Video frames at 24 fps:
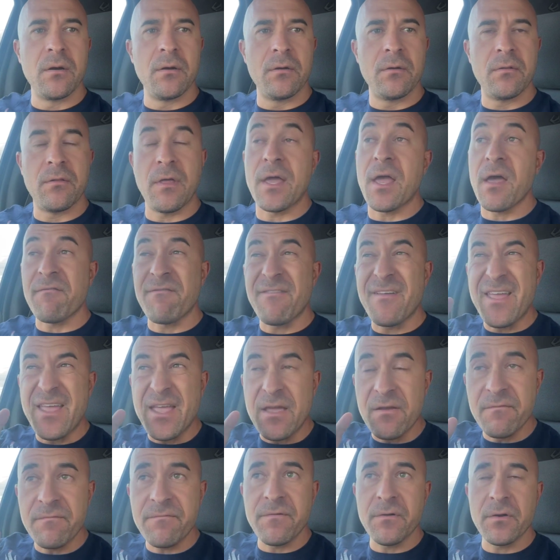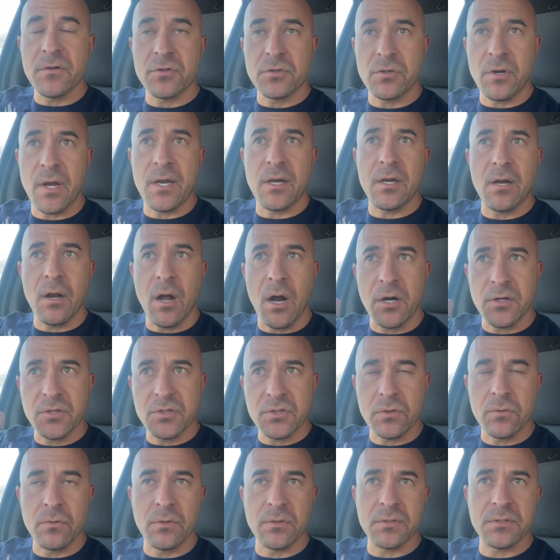They have infiltrated our
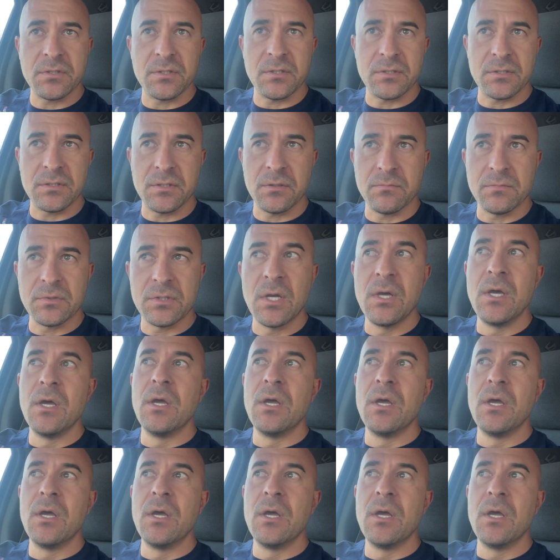school systems.